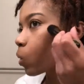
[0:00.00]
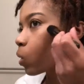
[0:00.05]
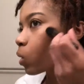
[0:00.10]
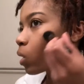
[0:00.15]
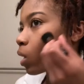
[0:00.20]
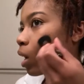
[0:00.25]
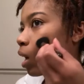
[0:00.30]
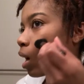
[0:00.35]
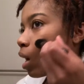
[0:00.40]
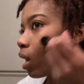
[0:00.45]

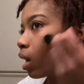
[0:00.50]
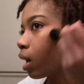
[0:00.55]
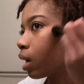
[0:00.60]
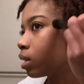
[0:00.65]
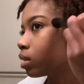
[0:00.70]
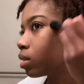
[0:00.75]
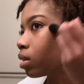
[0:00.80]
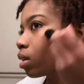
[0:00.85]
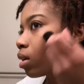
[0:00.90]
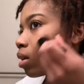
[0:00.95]
This
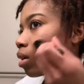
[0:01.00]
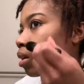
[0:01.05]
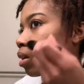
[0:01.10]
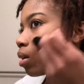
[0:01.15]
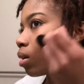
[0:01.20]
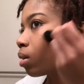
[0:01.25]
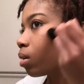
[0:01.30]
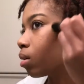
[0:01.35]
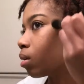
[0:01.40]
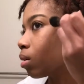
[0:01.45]
highlight.
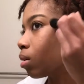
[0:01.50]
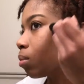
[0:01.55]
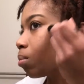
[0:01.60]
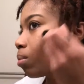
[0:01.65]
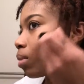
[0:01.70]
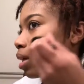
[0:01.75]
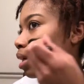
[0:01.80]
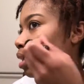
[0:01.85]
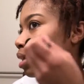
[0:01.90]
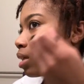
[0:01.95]

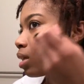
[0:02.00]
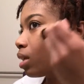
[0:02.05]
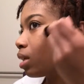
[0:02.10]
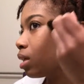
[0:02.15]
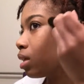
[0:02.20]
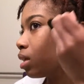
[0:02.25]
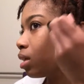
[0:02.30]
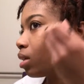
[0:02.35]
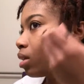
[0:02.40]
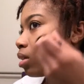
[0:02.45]
My
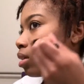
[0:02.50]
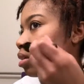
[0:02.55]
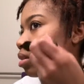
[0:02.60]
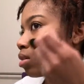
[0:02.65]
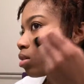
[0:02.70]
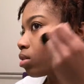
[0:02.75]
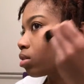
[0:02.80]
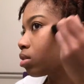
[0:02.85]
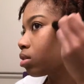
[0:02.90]
cheekies.